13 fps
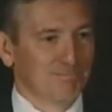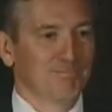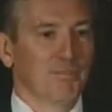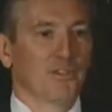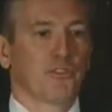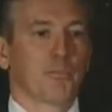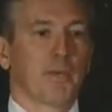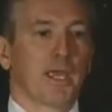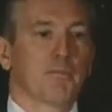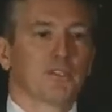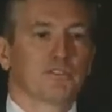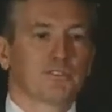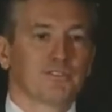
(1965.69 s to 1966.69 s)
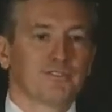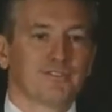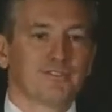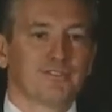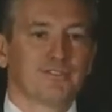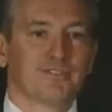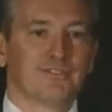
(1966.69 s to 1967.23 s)
monthly payments
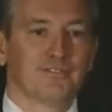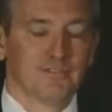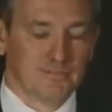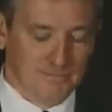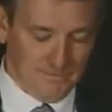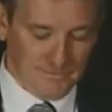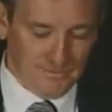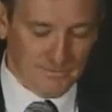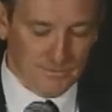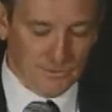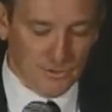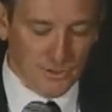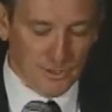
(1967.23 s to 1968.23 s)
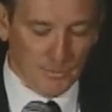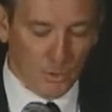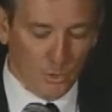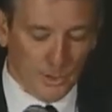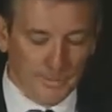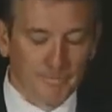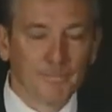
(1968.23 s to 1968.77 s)
to the
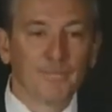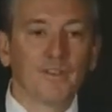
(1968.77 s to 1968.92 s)
employee.